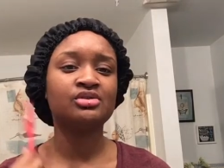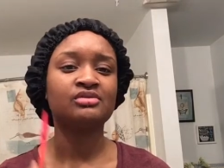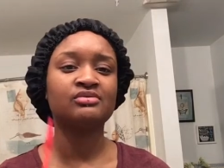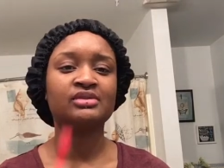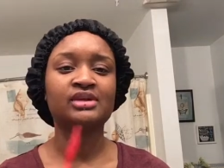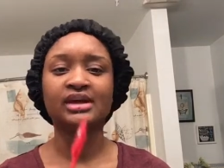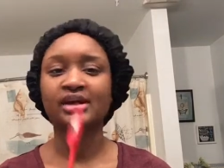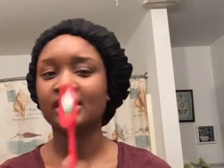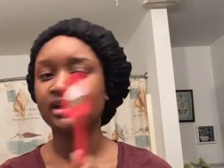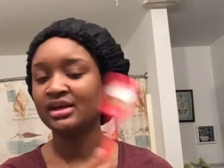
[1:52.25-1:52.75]
of
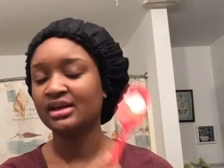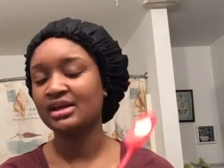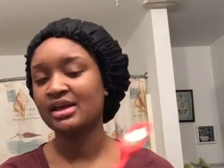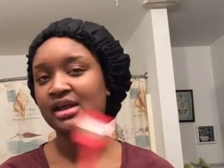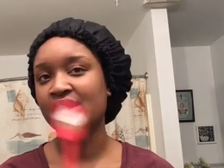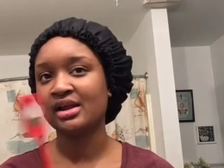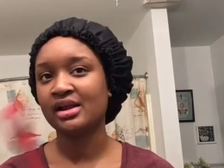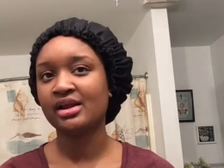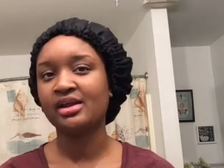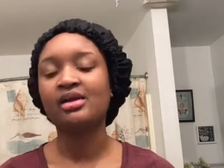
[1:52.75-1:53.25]
like
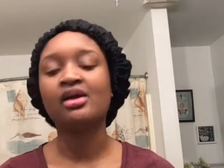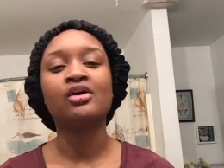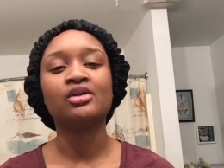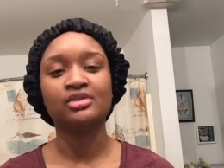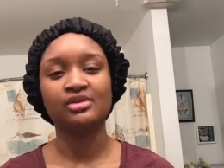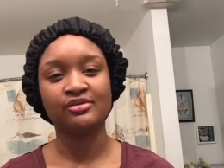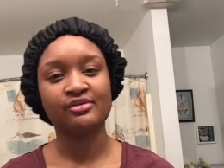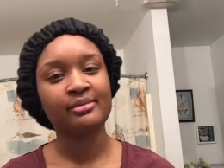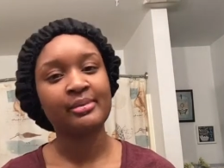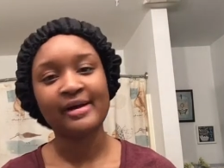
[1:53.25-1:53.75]
getting it
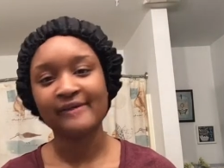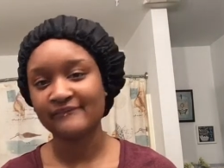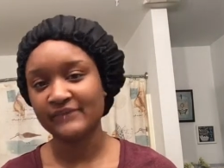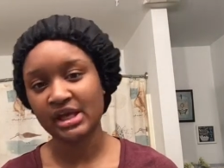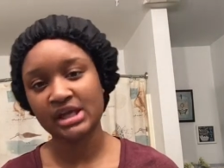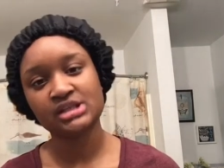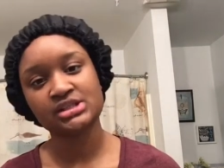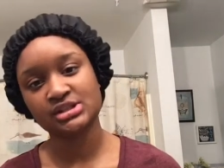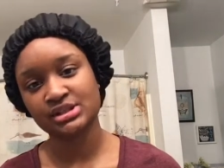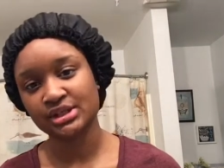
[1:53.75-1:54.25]
all over my
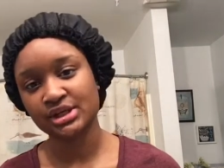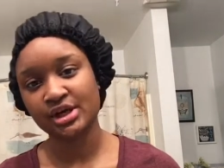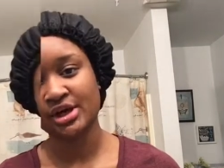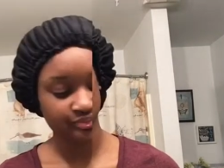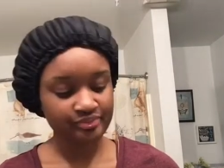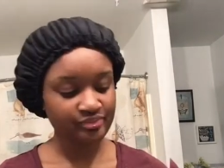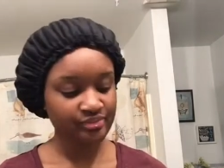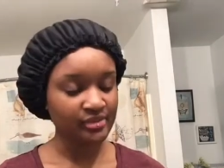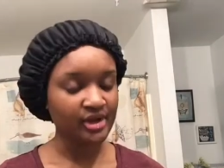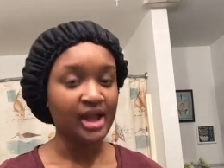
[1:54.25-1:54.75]
face, you know.